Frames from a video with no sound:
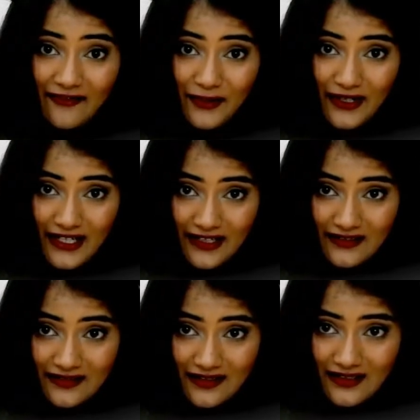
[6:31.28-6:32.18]
I have no
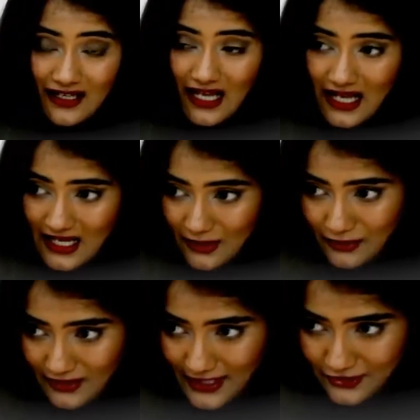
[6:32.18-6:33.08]
idea
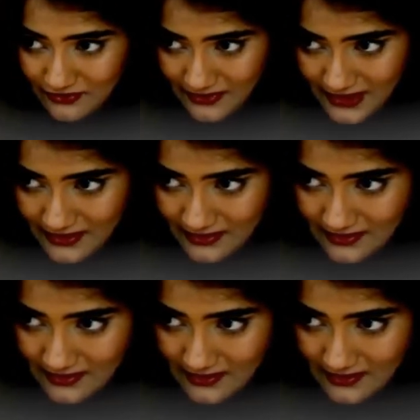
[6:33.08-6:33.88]
how long I should wait.